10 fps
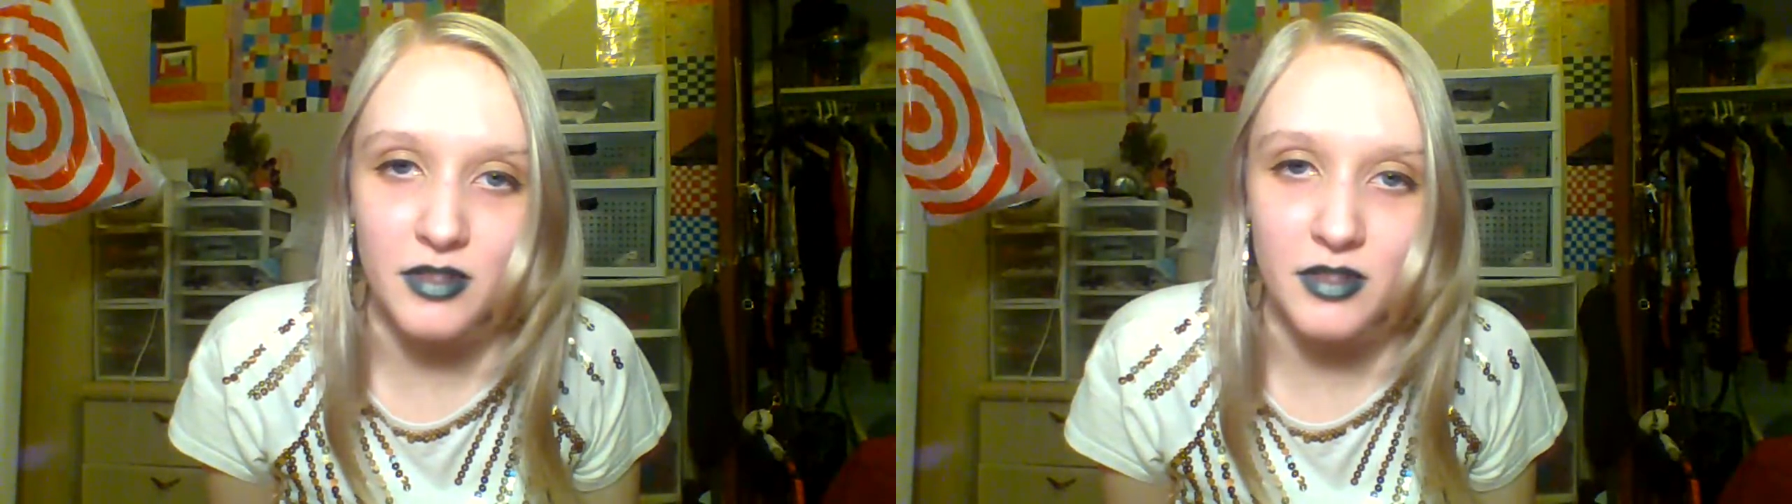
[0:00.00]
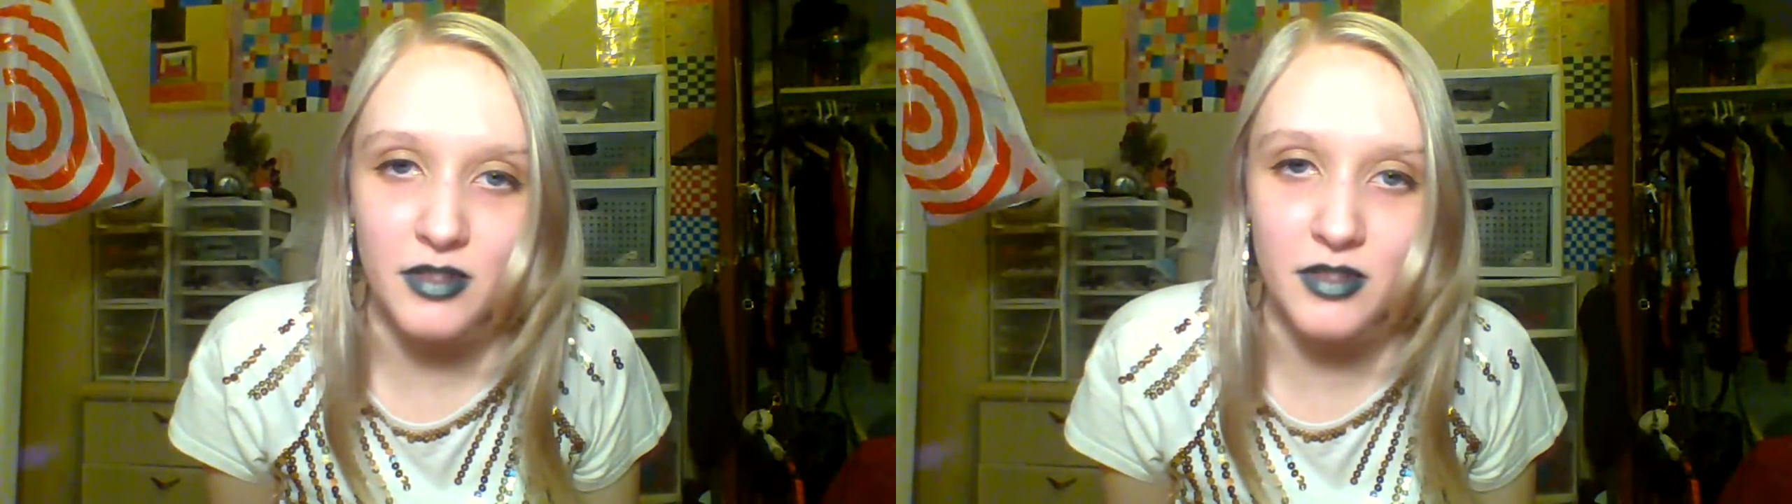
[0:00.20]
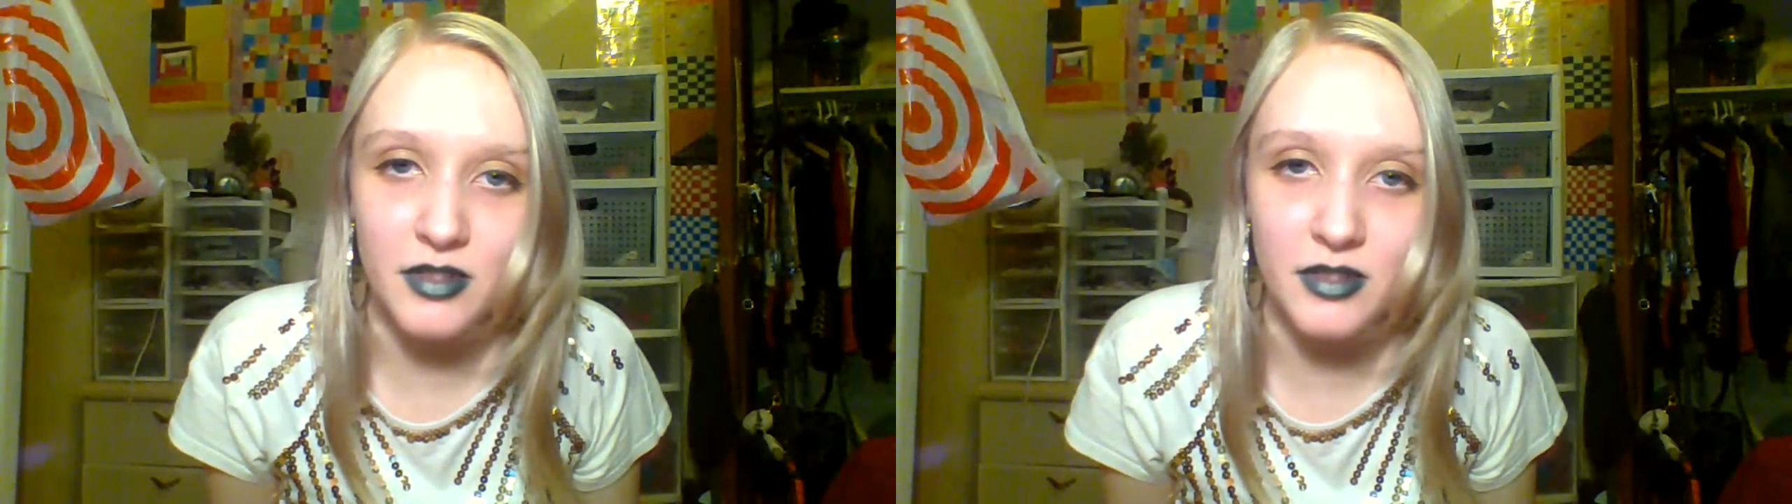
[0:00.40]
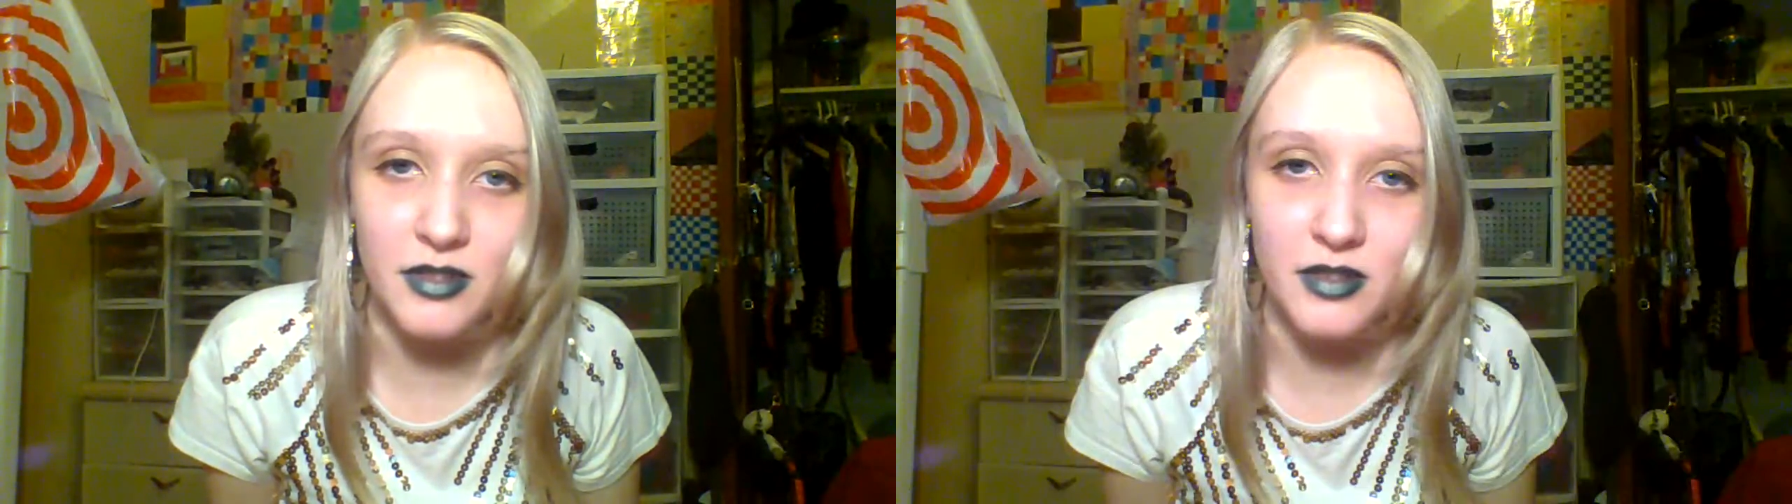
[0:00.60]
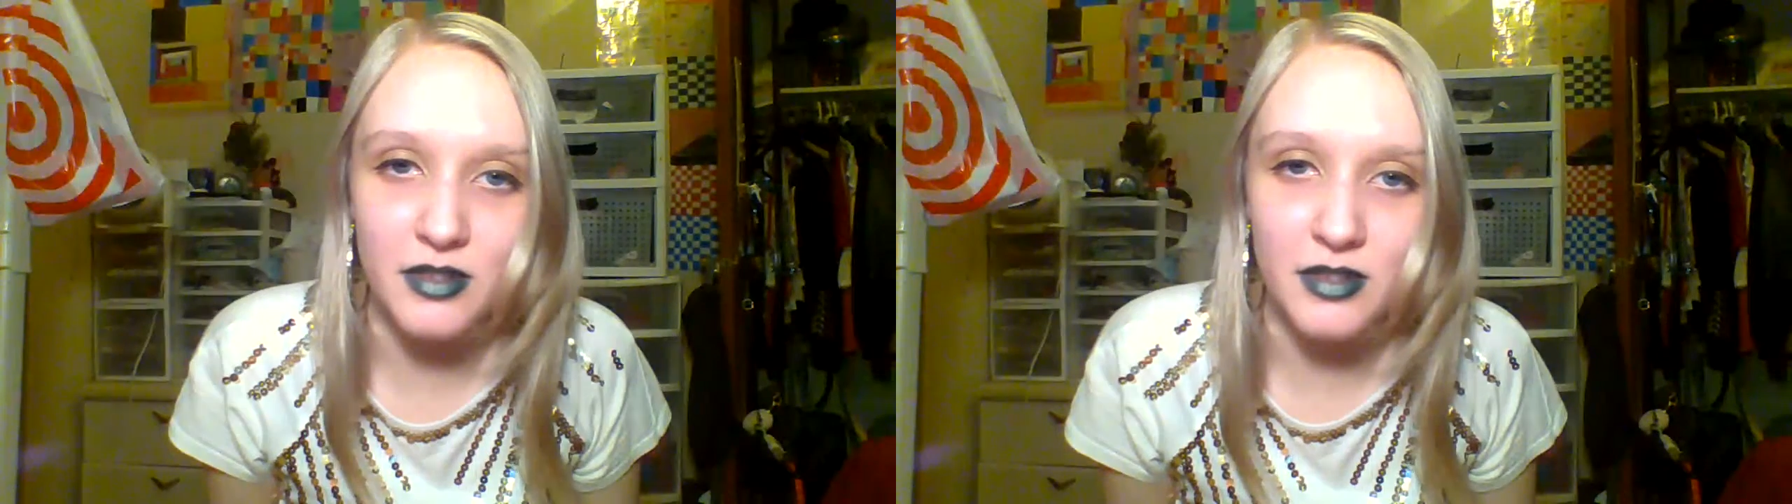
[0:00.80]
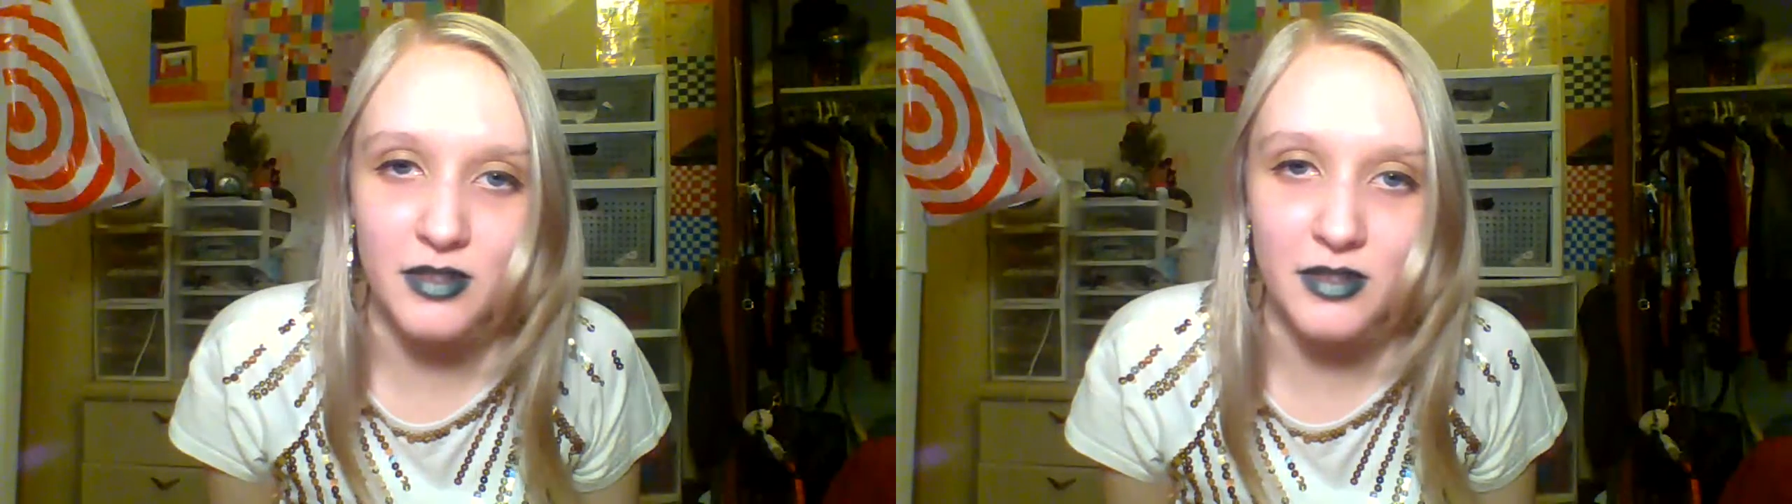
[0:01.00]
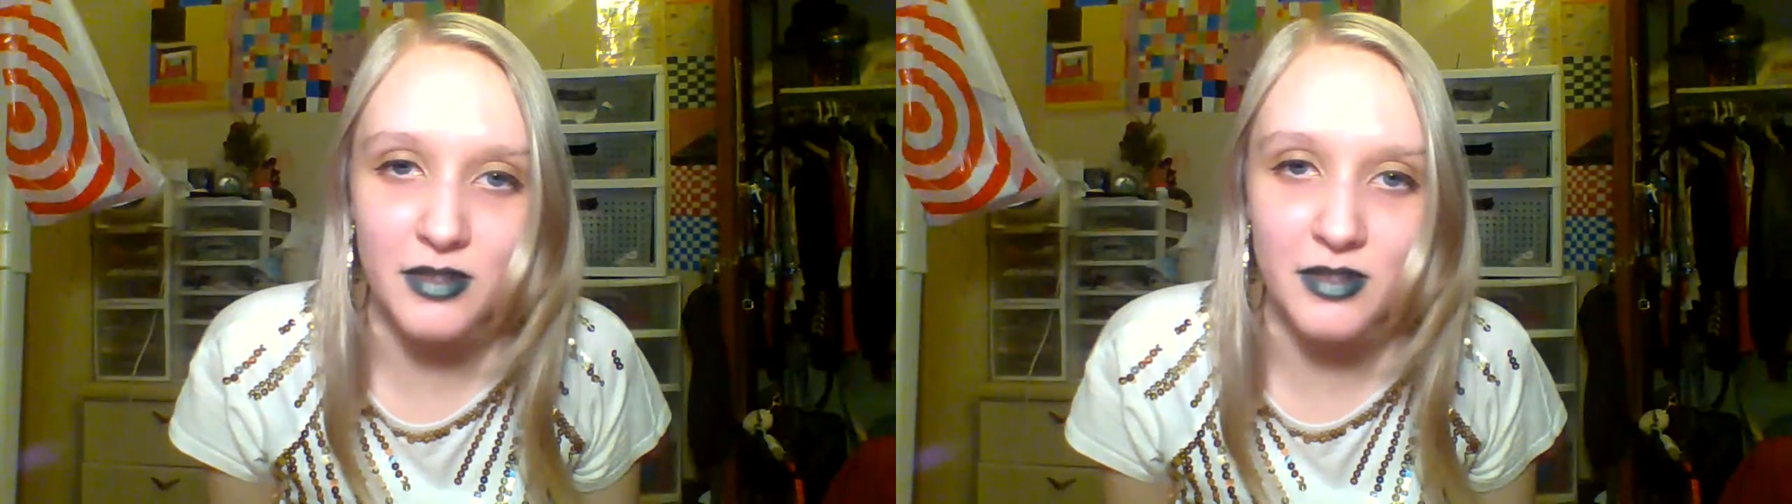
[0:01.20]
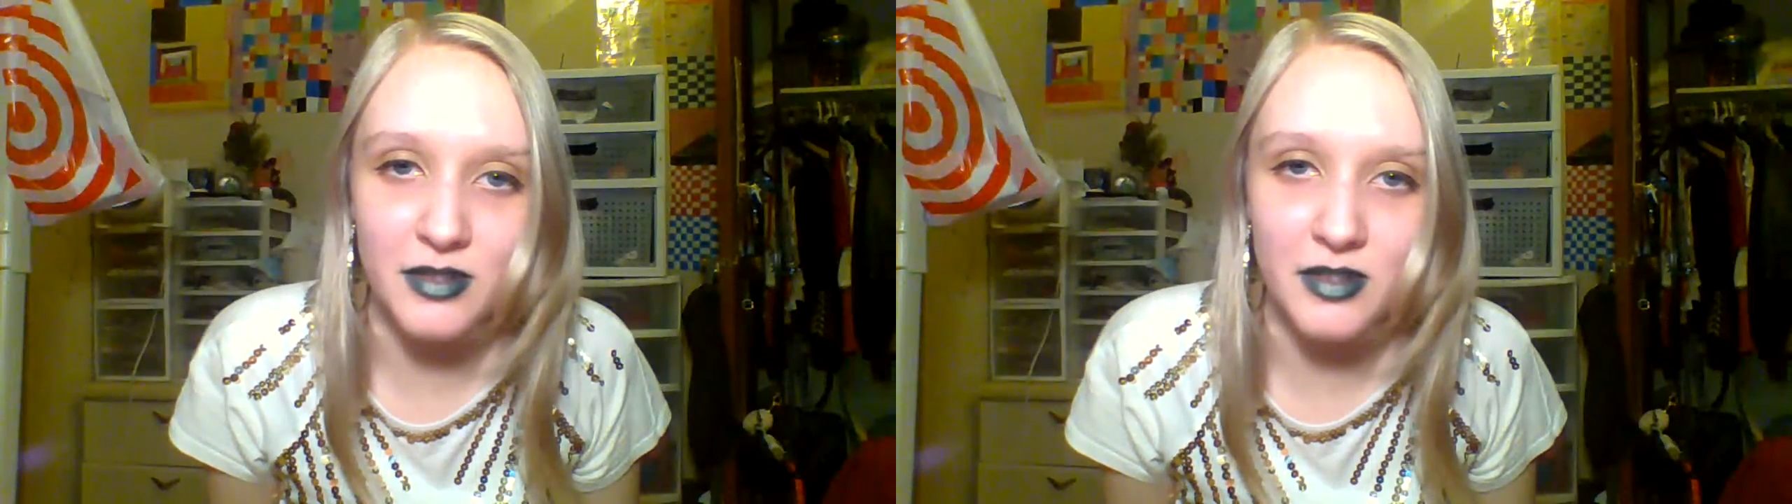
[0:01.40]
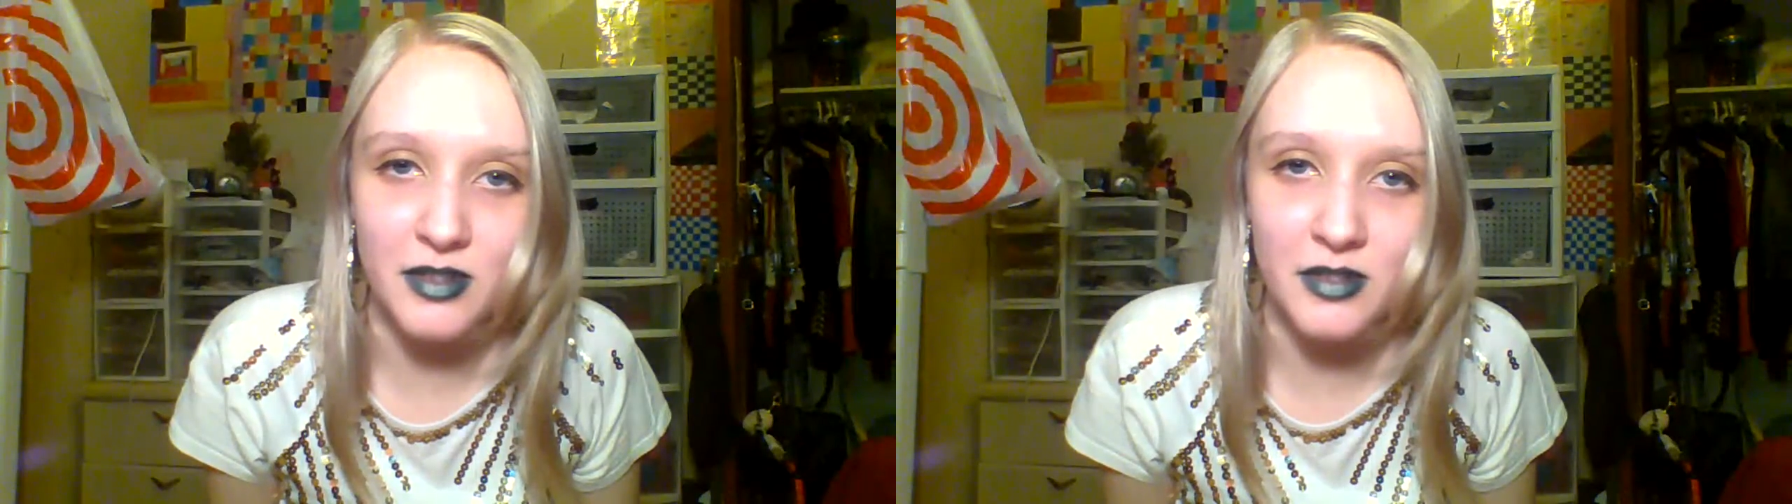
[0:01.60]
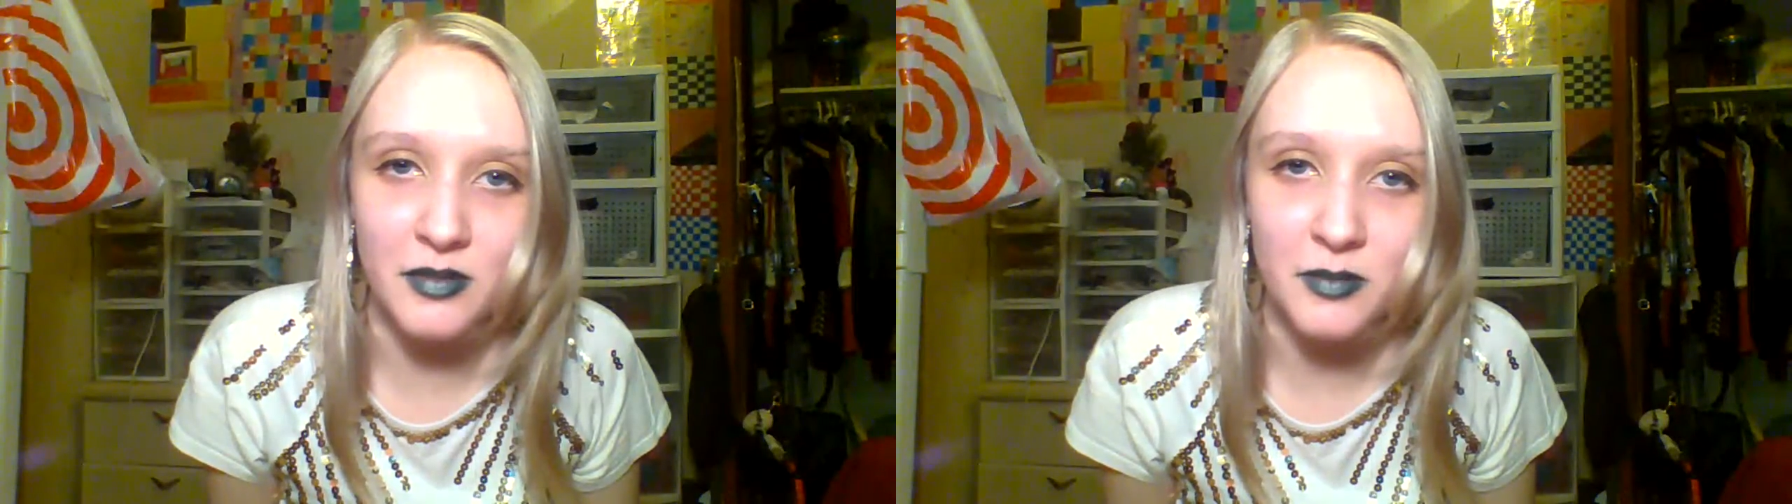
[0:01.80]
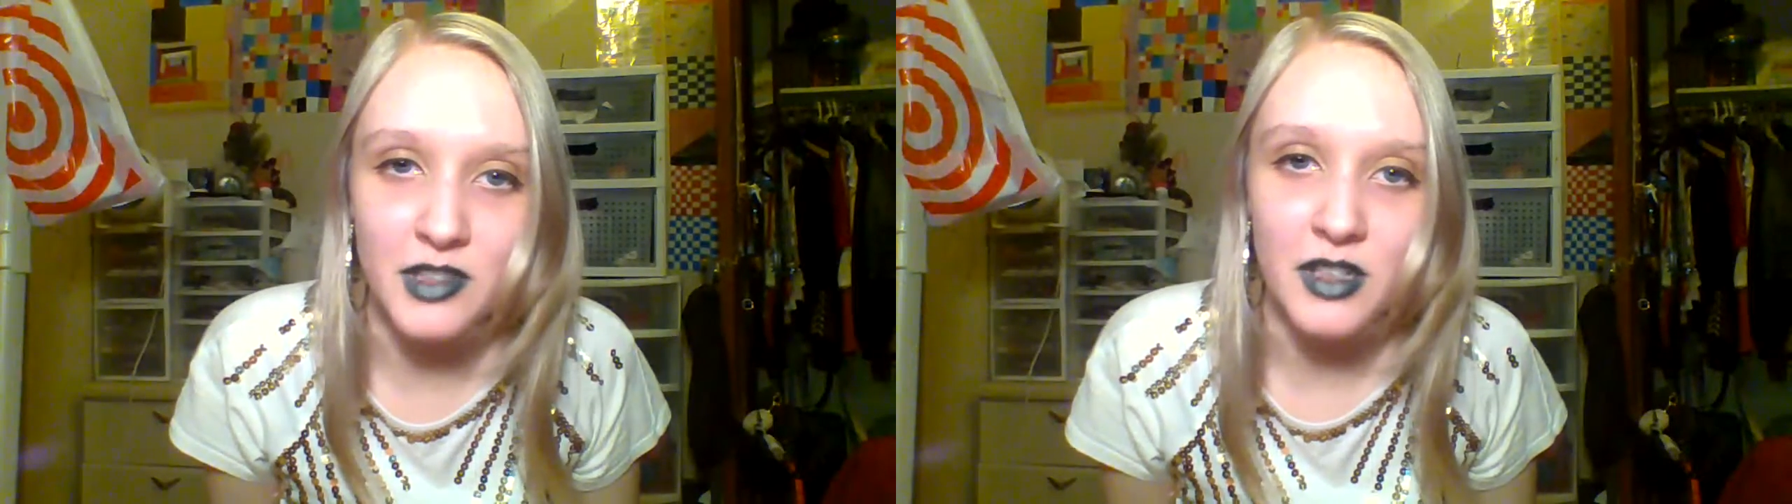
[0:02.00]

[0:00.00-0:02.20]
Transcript: Can you see? Can you do it now?